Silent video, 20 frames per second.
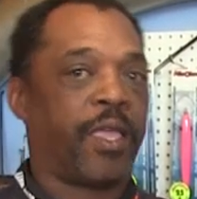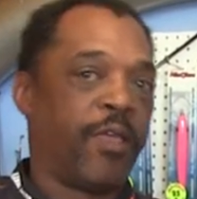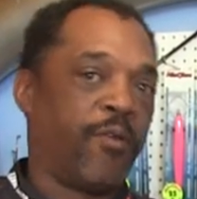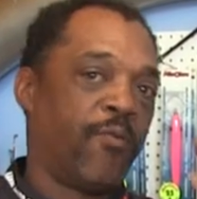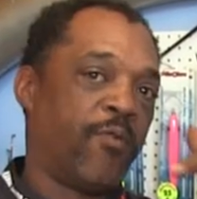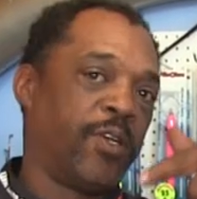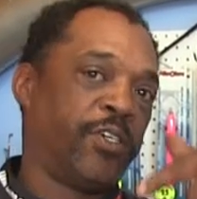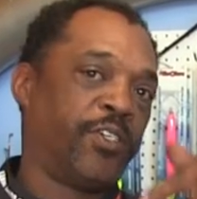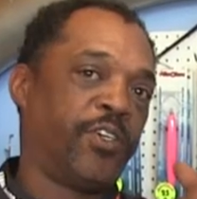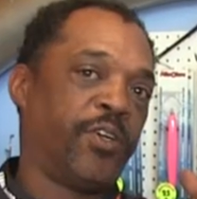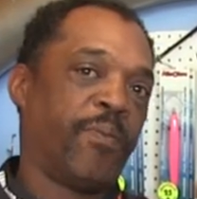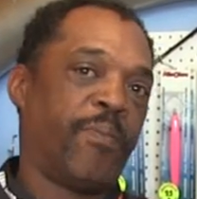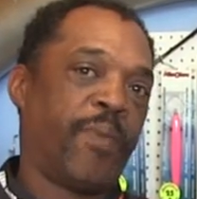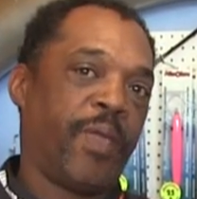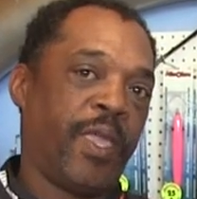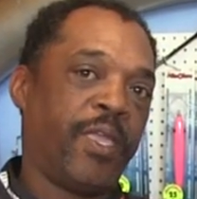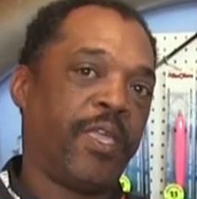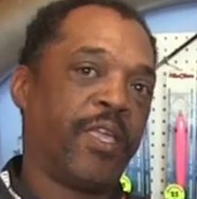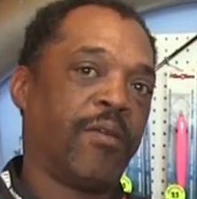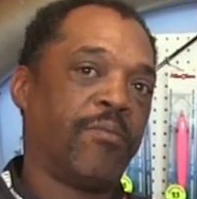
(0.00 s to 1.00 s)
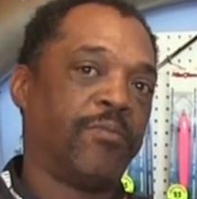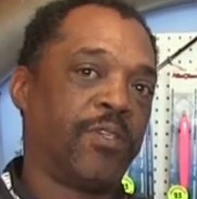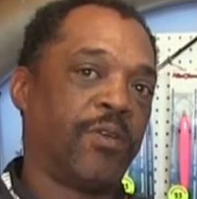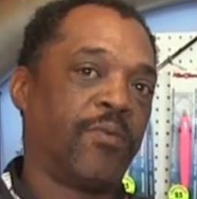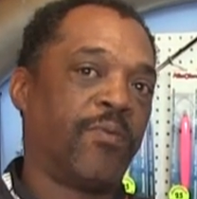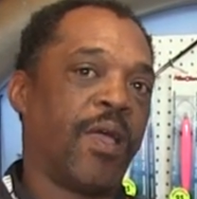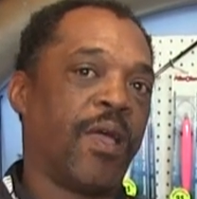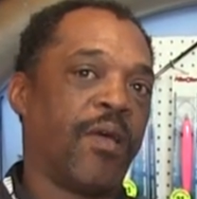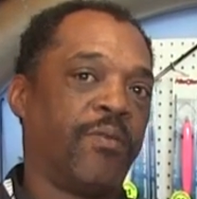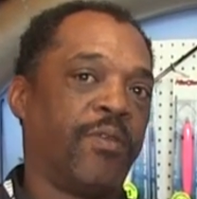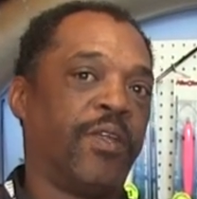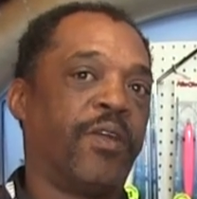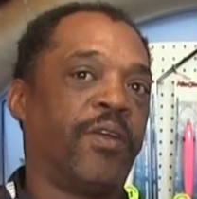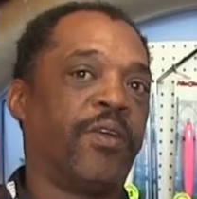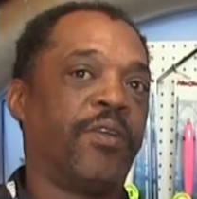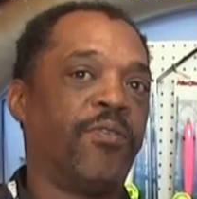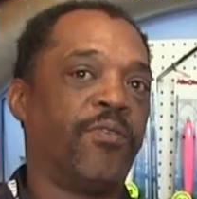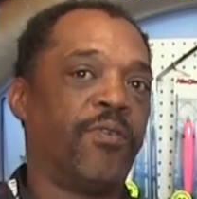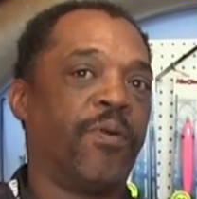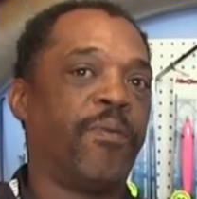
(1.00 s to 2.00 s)
And once your bait comes around
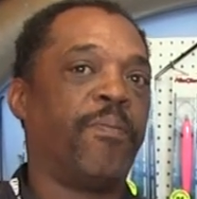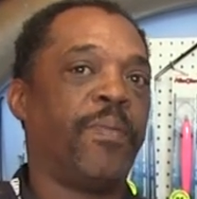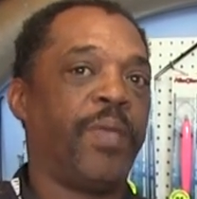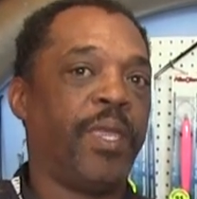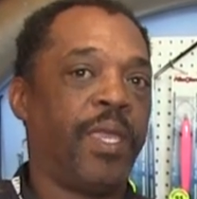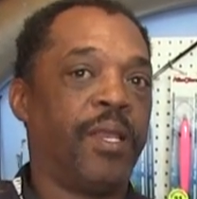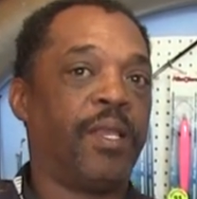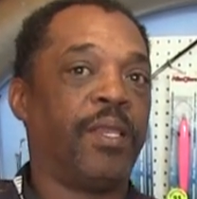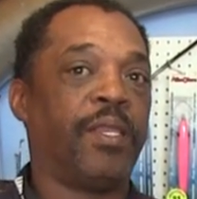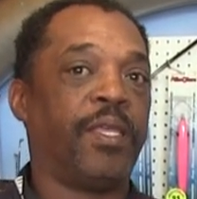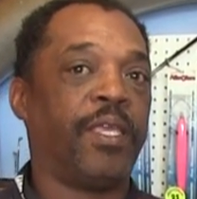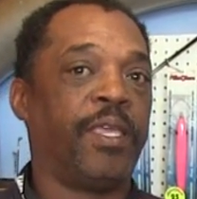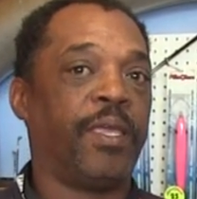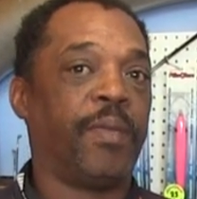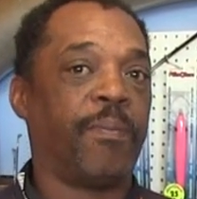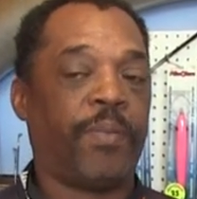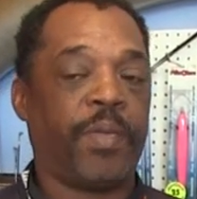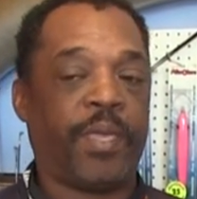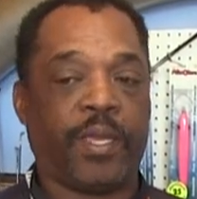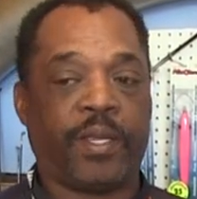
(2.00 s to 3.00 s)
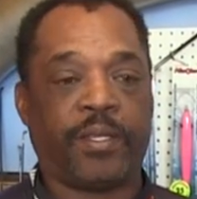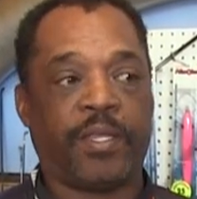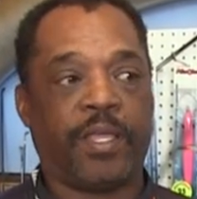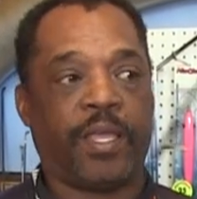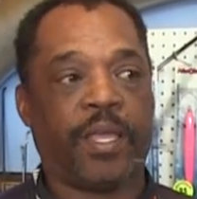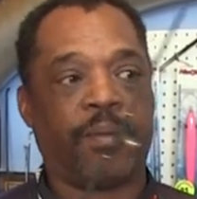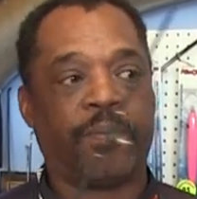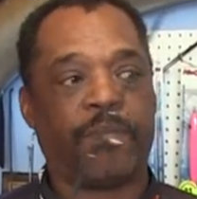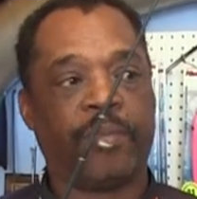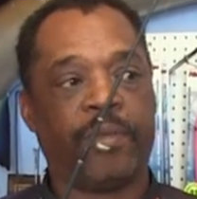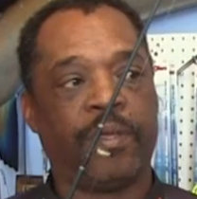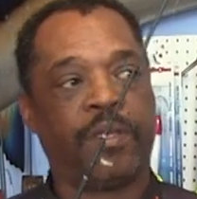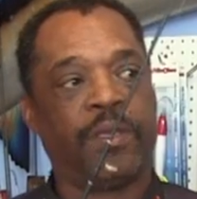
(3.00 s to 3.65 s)
there, you'll immediately get picked up.